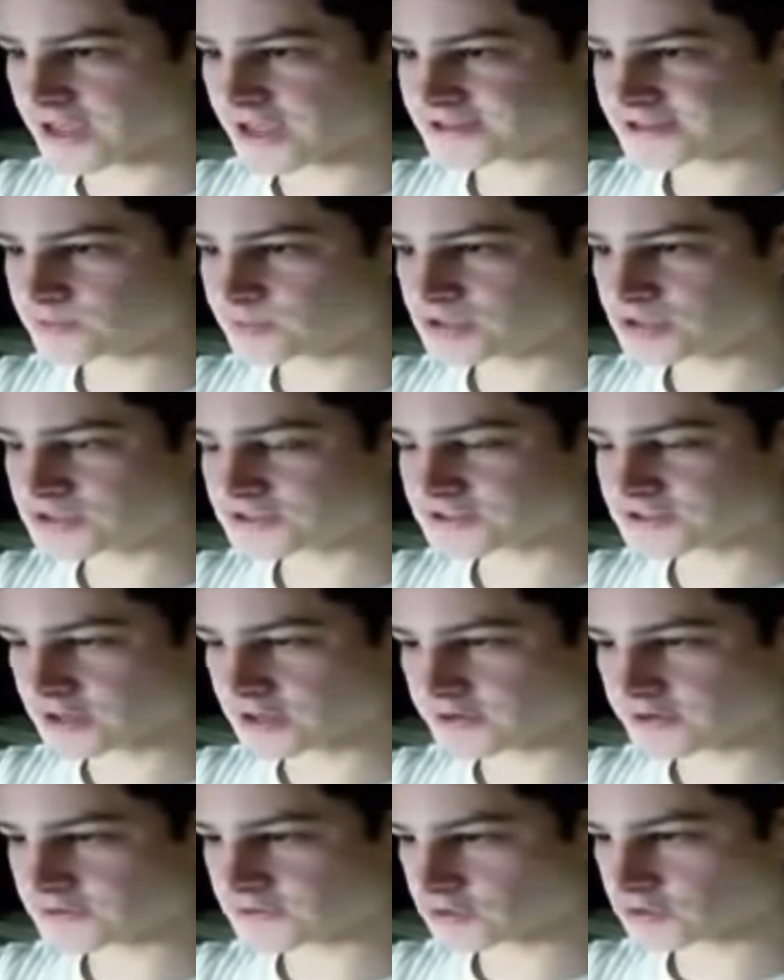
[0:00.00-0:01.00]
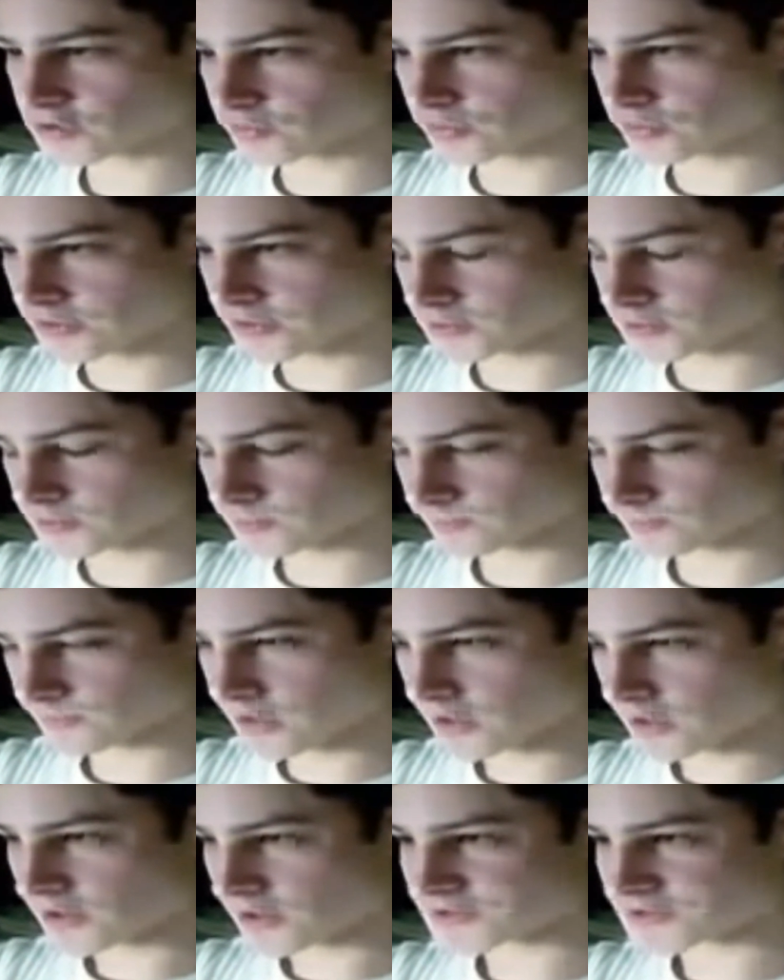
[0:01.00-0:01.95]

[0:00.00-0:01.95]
They had to be designed and created.